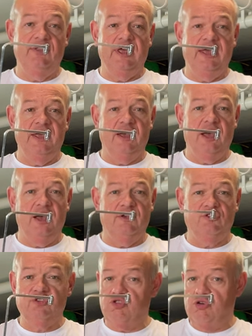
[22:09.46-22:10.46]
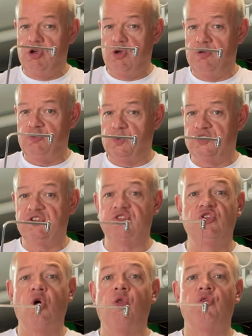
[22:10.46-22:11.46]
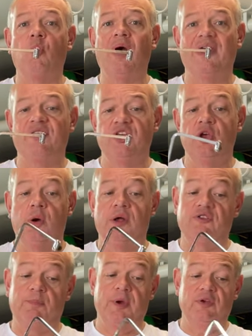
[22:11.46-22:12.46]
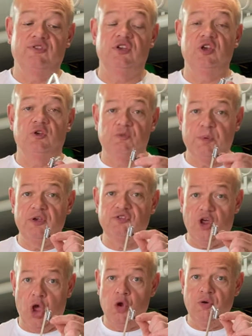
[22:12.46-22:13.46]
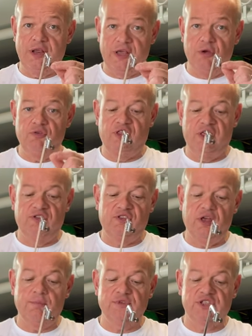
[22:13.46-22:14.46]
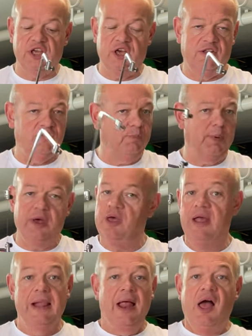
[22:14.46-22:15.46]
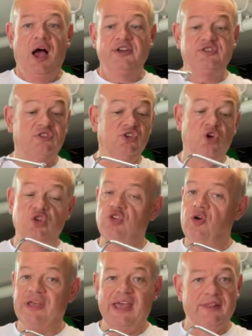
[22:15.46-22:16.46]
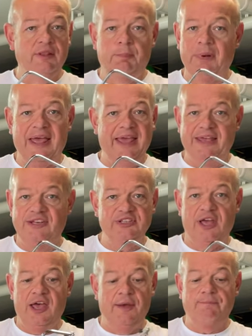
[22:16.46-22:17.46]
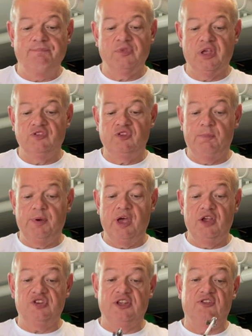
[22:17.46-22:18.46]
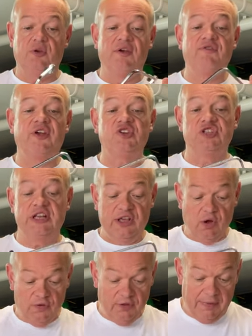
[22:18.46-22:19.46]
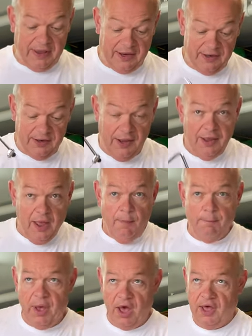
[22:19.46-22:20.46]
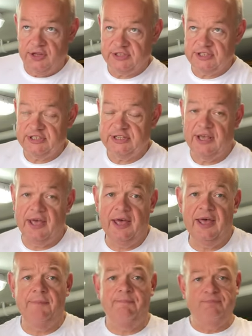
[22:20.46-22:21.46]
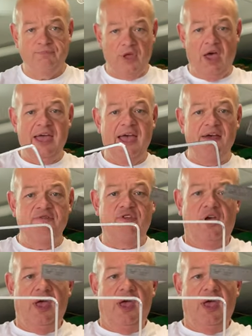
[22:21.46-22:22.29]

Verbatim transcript: the uh, screws which is not the way that you are supposed to you're supposed to only use these thumb turns but I just could not get the blade um, to purchase so I eventually got them in but um, I have